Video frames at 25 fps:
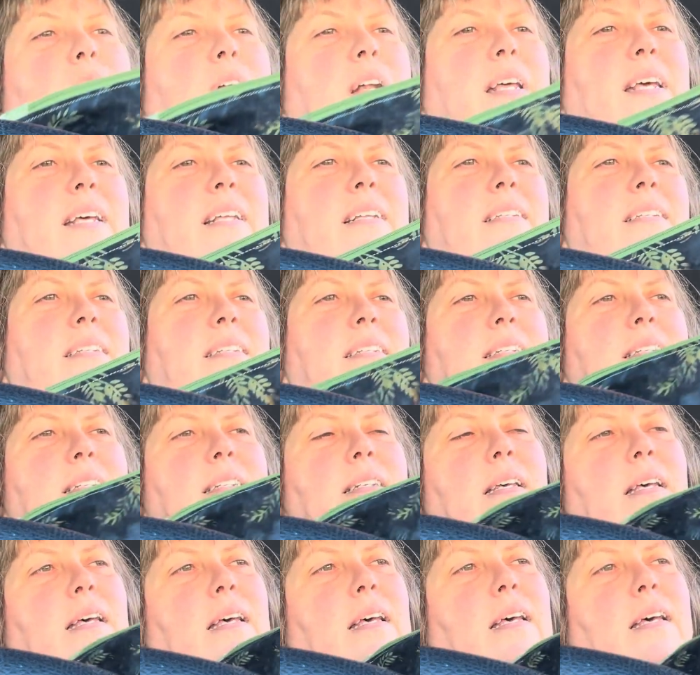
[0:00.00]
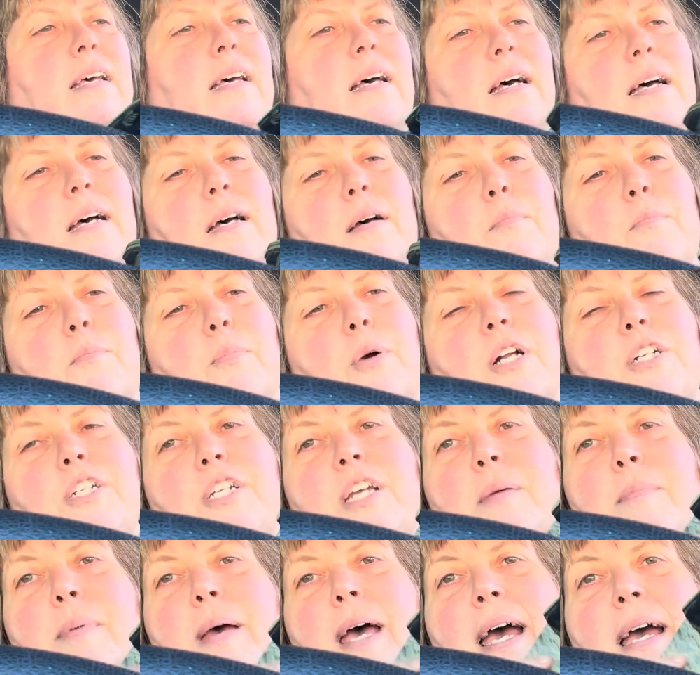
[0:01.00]
Knits
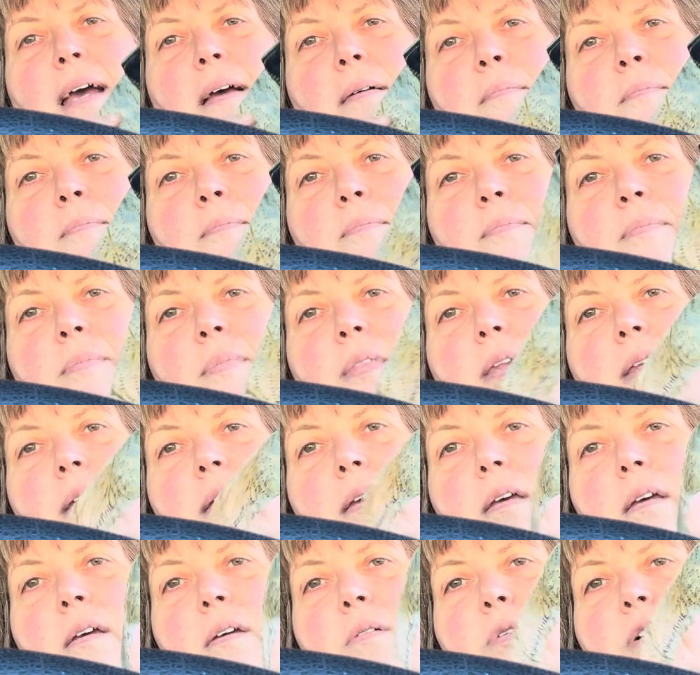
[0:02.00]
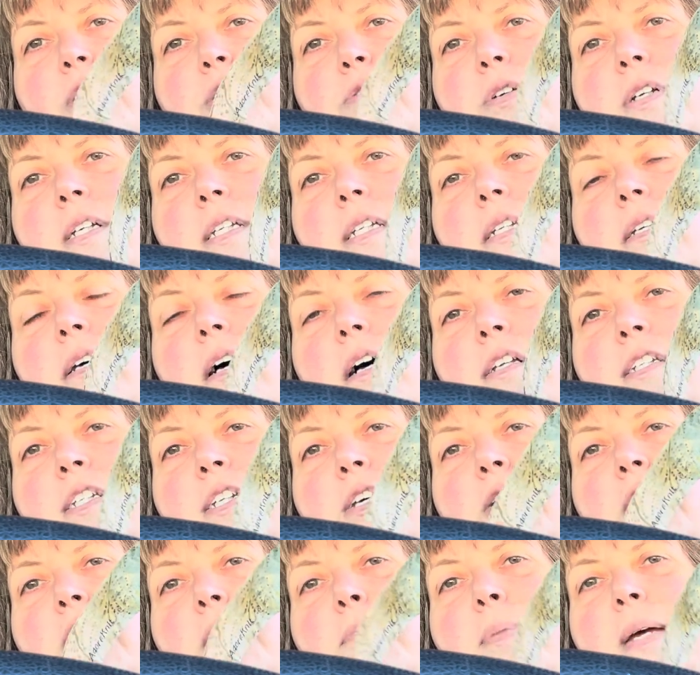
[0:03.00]
project bag, which was
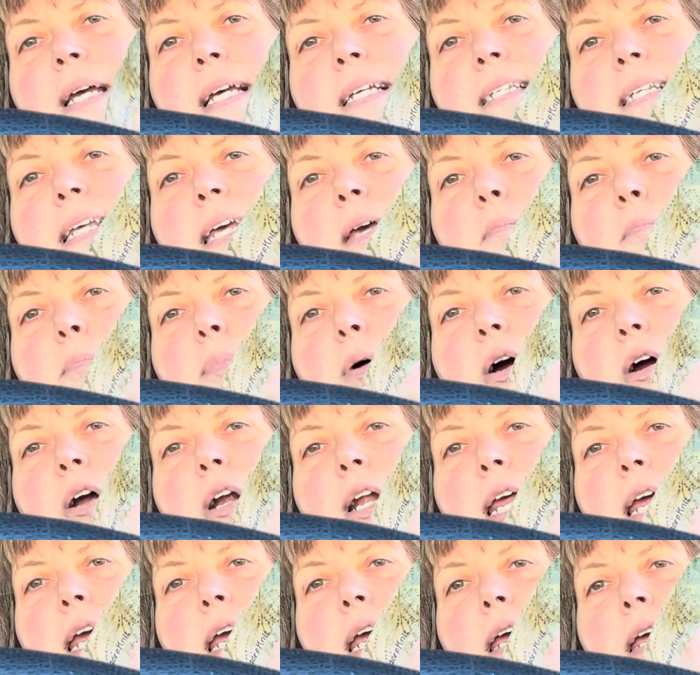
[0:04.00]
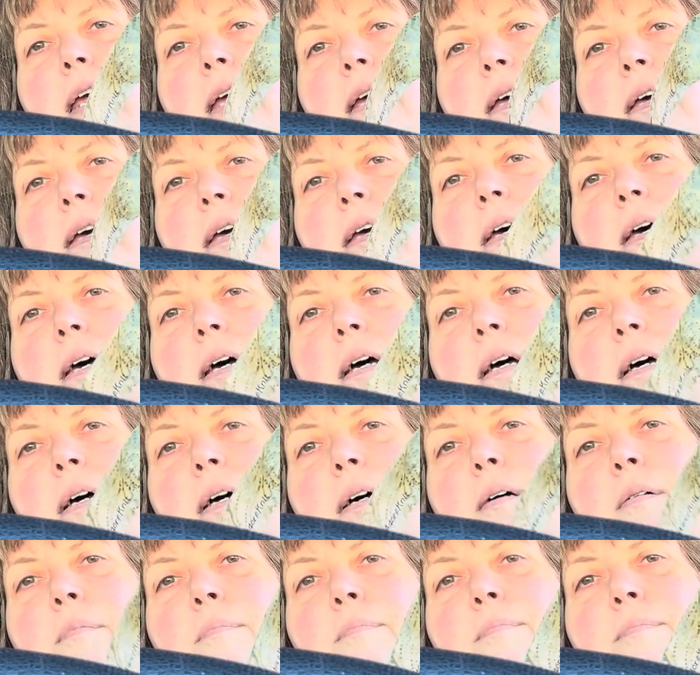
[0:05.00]
also a Pigskin Party
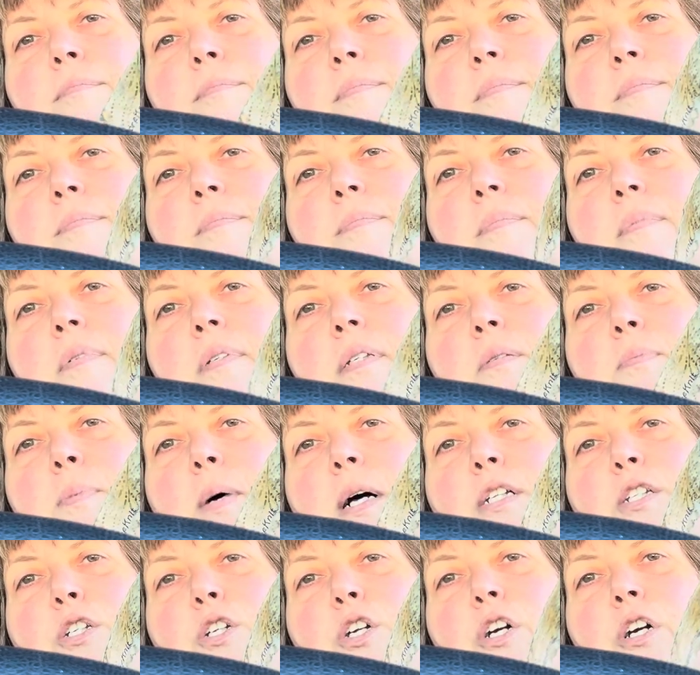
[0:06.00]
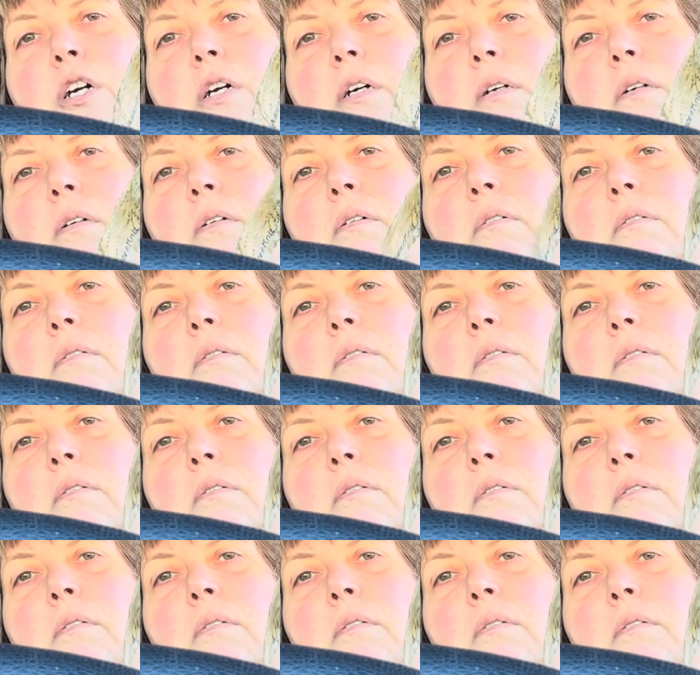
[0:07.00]
sponsor.